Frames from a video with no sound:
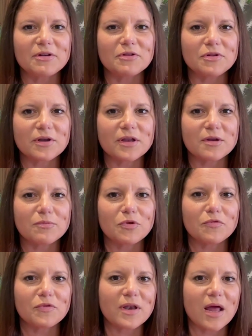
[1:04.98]
and you're looking to
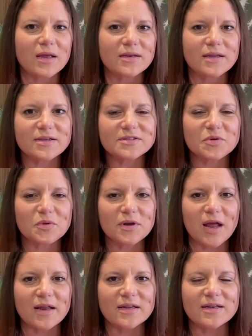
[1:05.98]
move in 9 days or
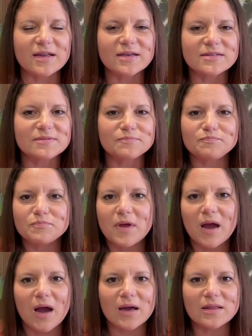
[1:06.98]
90 days,
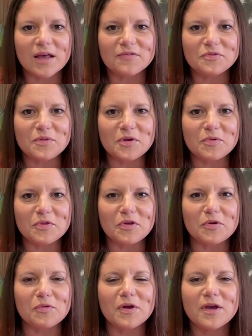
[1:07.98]
I'd love to meet with
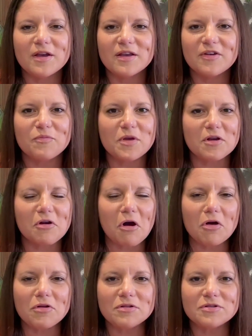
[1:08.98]
you. Give me a
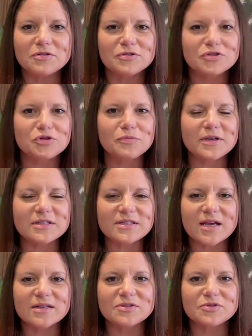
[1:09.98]
call, shoot me a
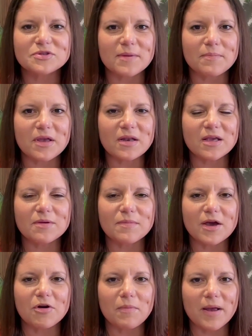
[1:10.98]
text, or send me an
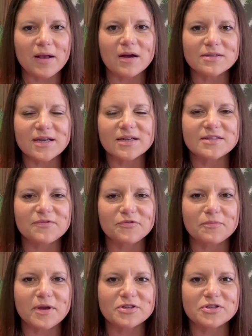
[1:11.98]
email. My contact
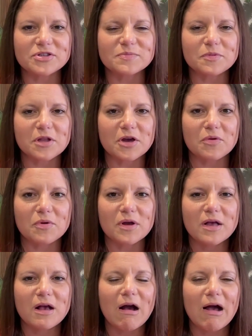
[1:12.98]
information is below.
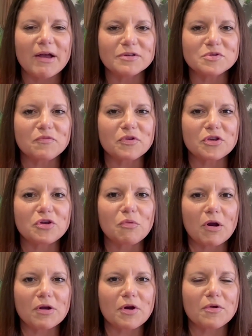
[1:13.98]
I also have a
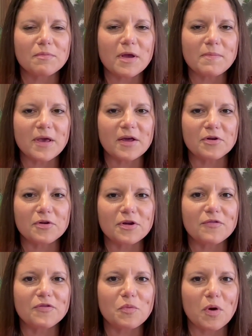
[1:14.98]
QR code in my banner
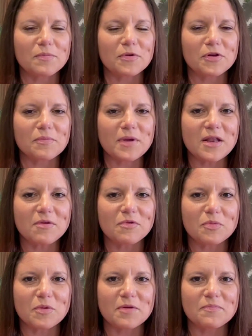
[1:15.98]
if you want to book a meeting
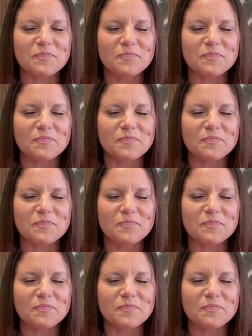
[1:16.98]
with me.